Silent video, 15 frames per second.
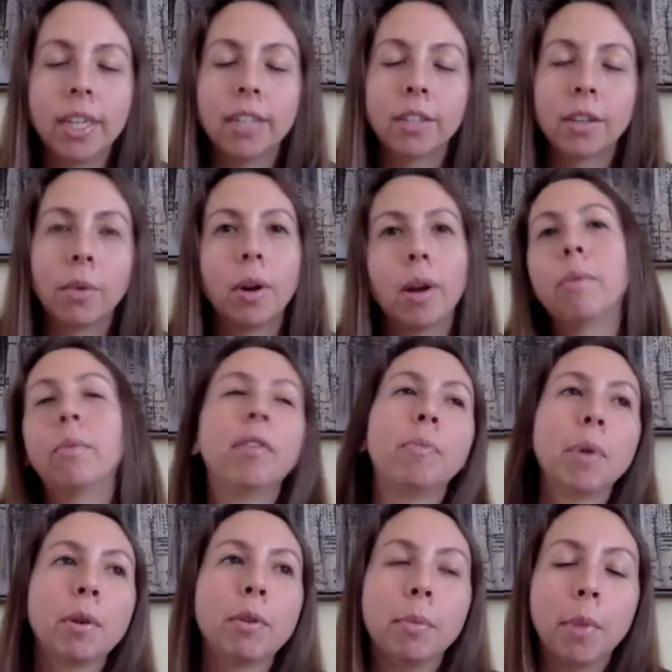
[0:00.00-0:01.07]
So we've
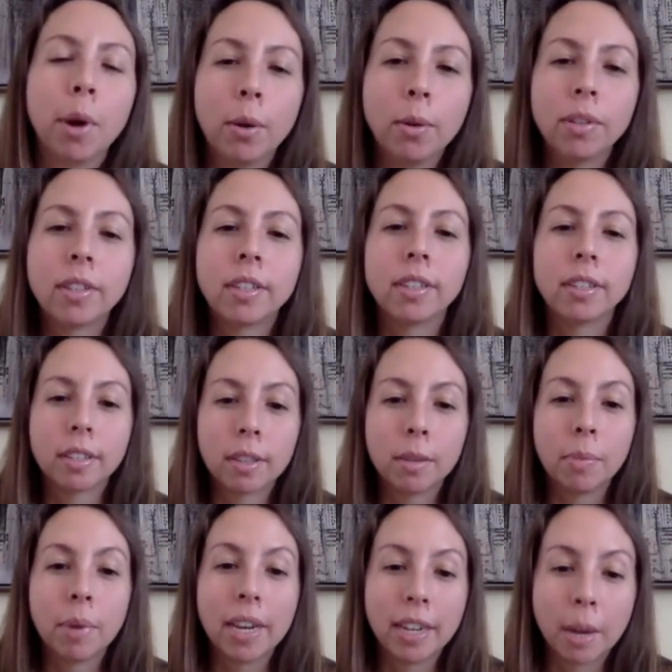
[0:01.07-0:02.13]
been remote since the
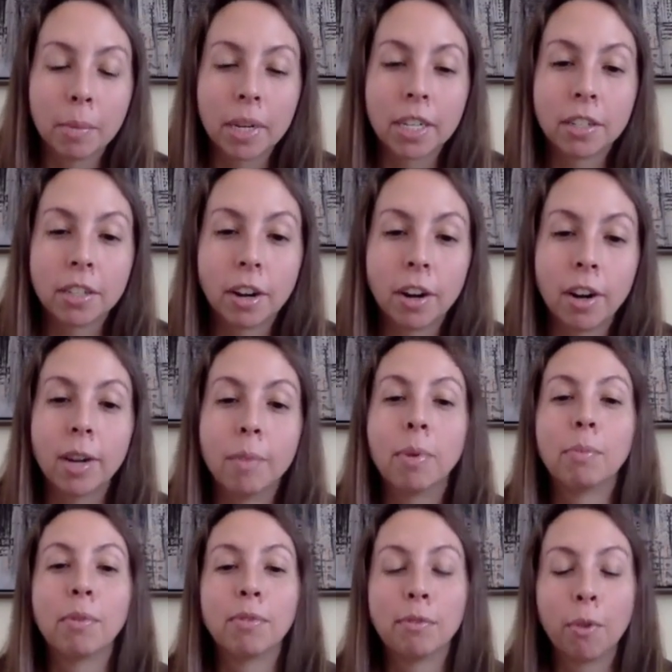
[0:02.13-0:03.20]
pandemic started,
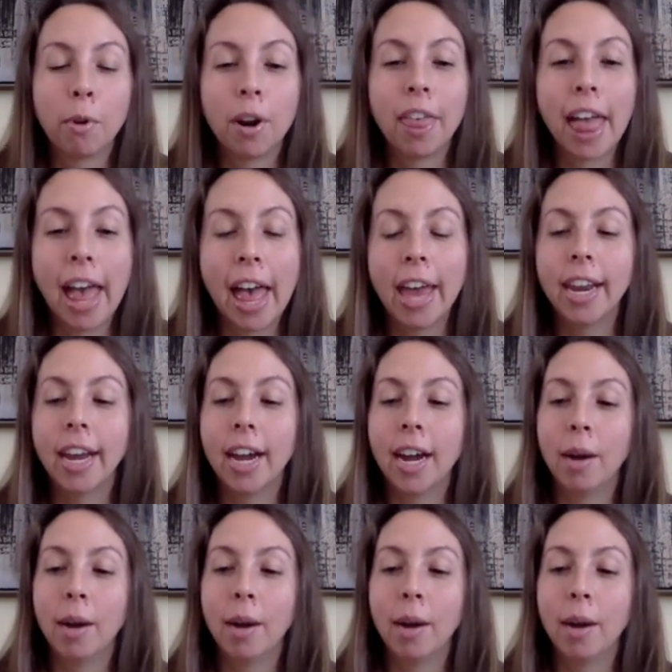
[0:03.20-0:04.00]
but before that,